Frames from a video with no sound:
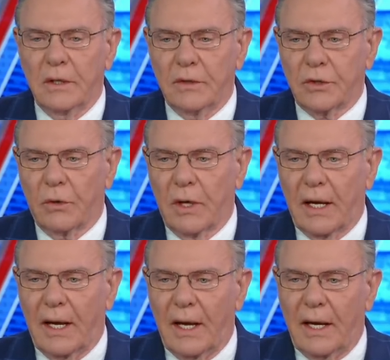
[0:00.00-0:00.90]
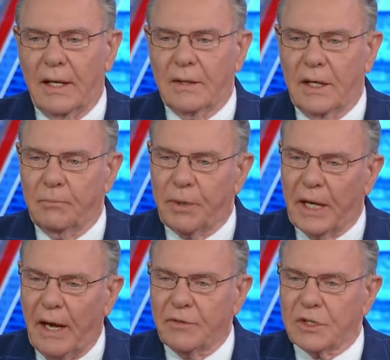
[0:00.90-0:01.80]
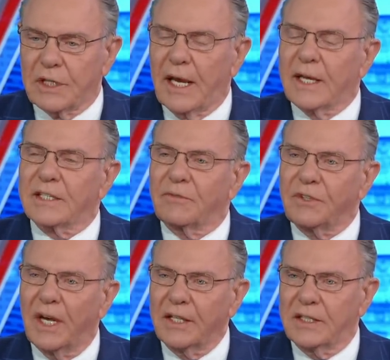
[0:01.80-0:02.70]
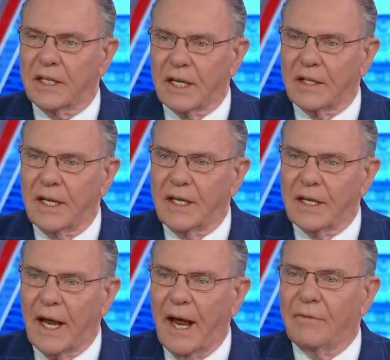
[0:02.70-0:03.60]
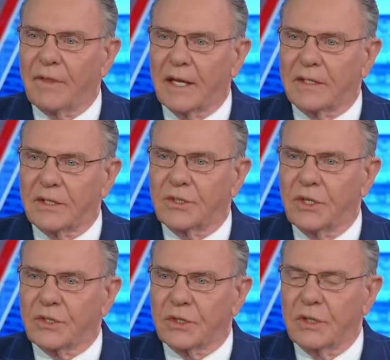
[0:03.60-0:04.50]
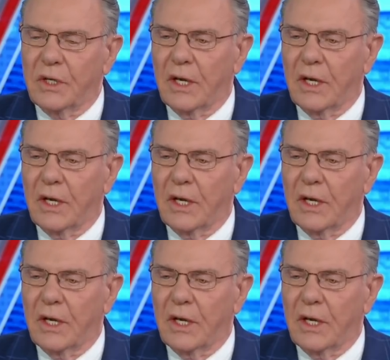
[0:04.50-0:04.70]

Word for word: Yeah. So, it, it, but obviously, as of yesterday, they didn't have that decision.